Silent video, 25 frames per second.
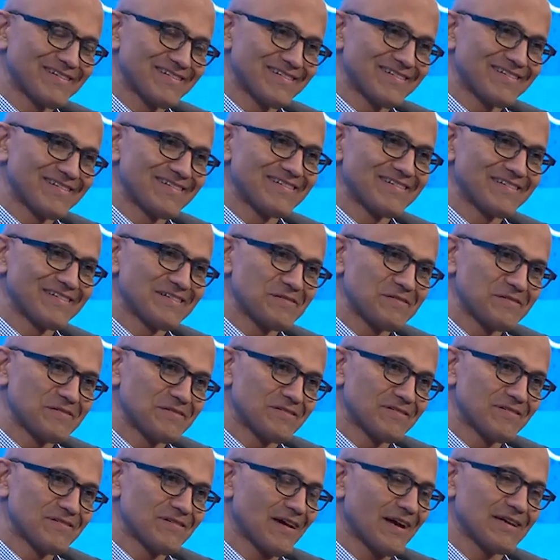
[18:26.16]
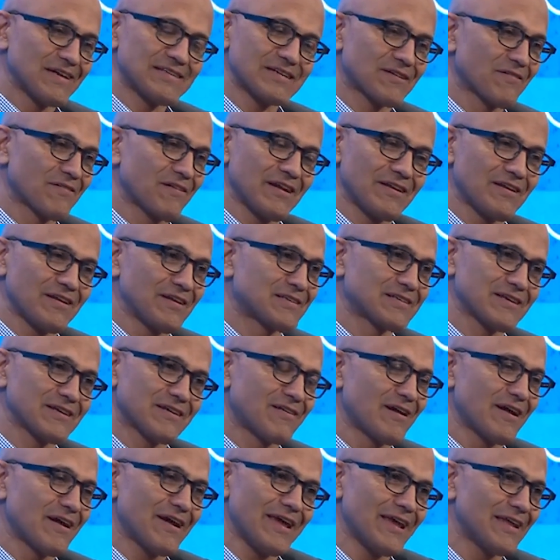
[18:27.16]
in some way? Yeah, it's a great, it's a
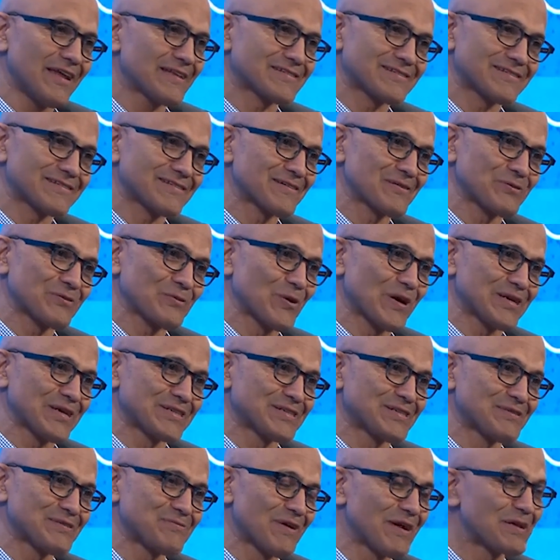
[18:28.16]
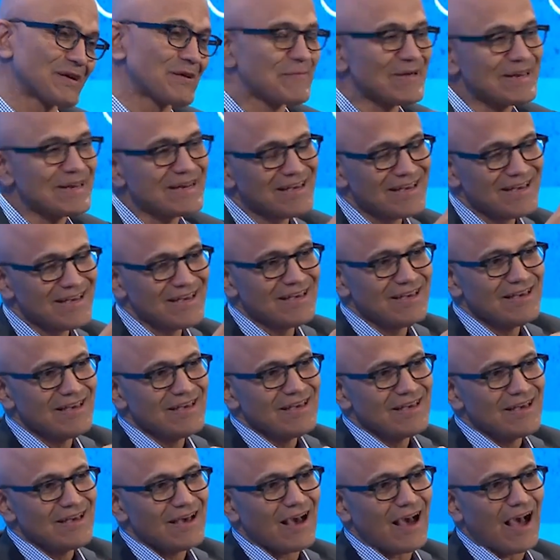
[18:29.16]
great question, right? I mean,
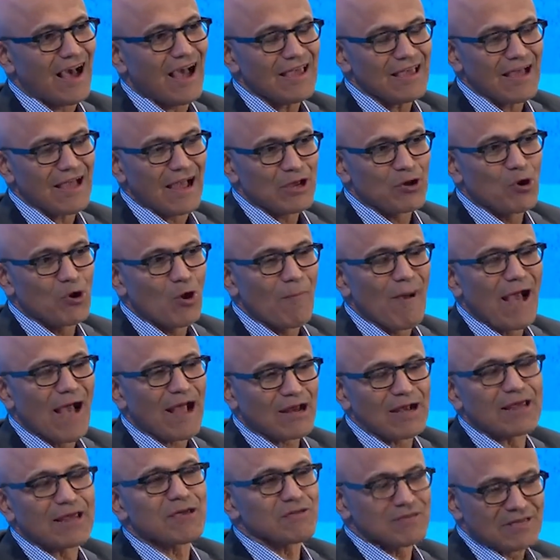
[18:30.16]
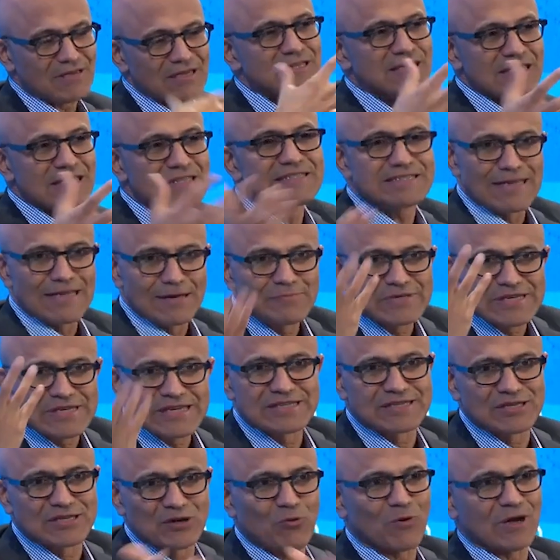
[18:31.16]
I, I go back, like, in, in some
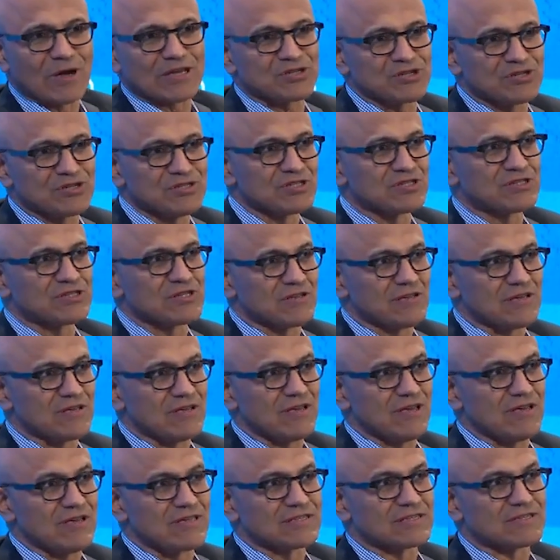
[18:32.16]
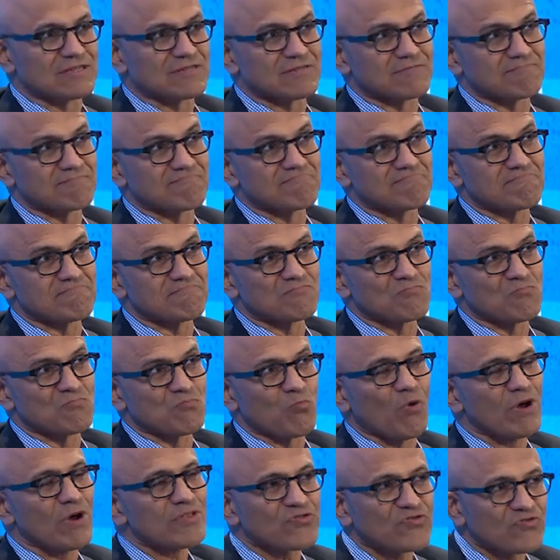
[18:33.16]
sense, the question is,
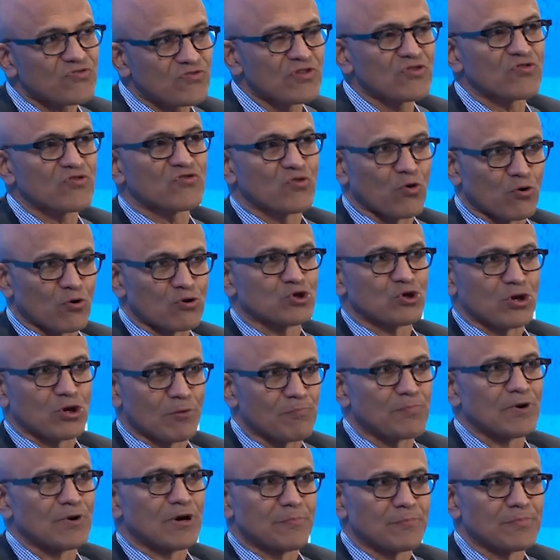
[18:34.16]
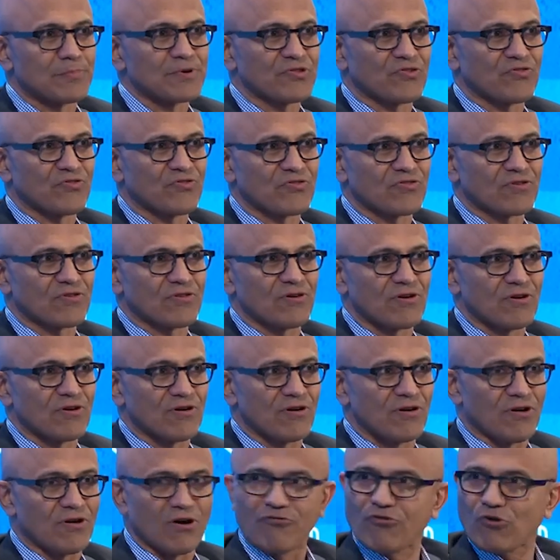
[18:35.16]
what's the social purpose
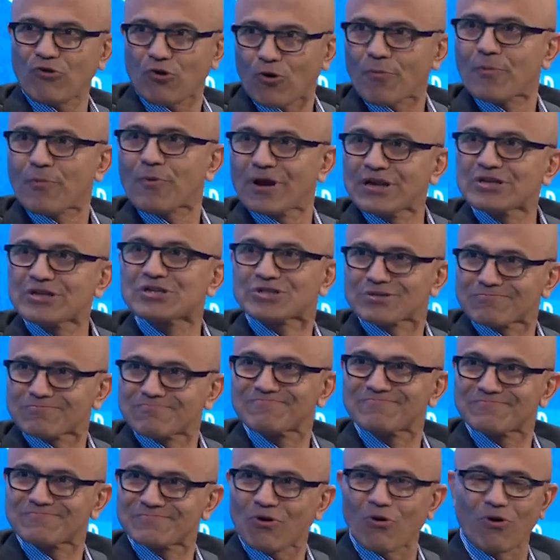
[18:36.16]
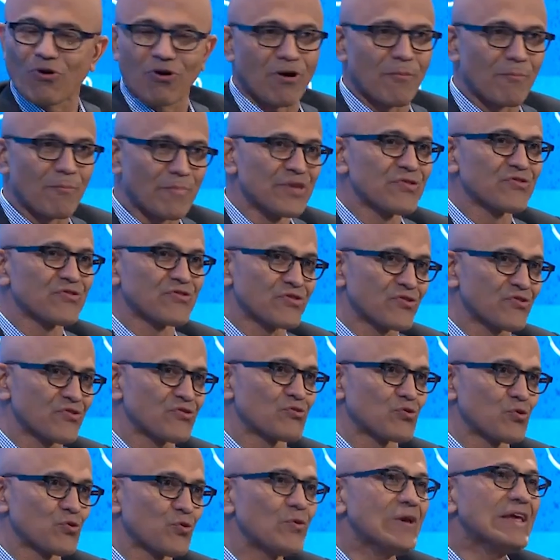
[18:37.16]
of a corporation yeah, or yeah. a business?
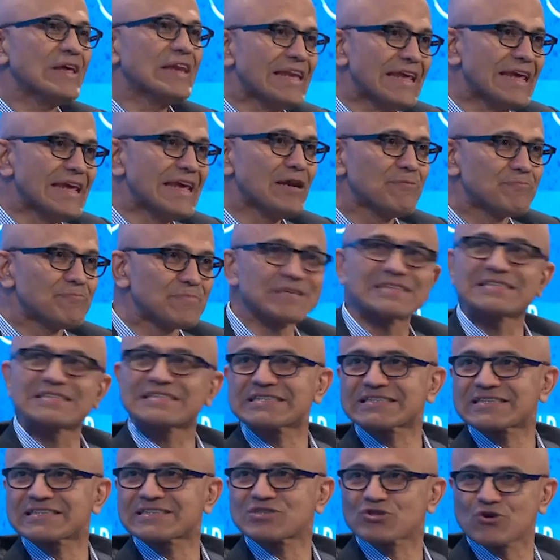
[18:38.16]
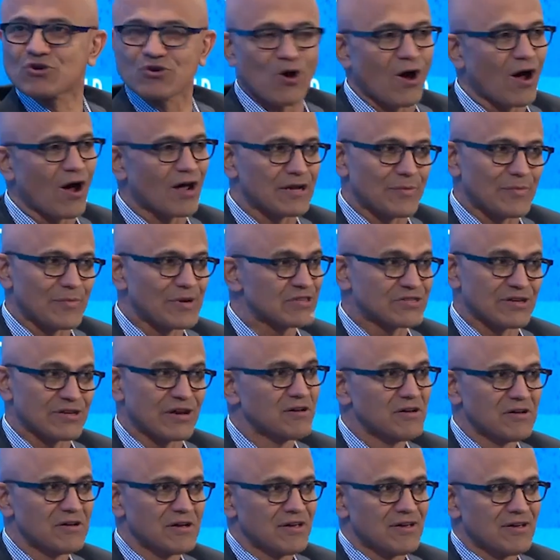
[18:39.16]
Do we need businesses or not? I mean, it's
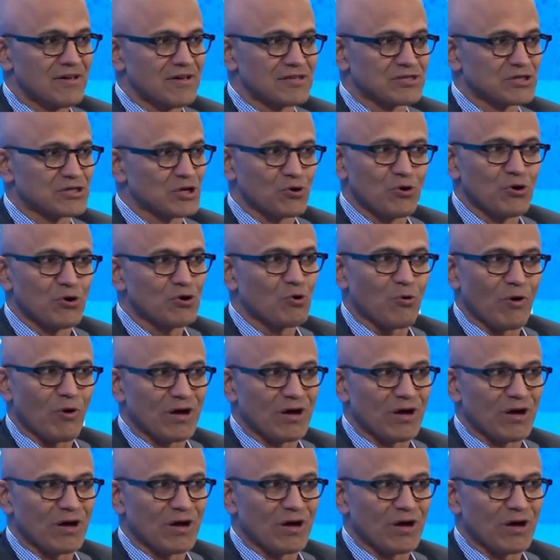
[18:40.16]
a, it's a good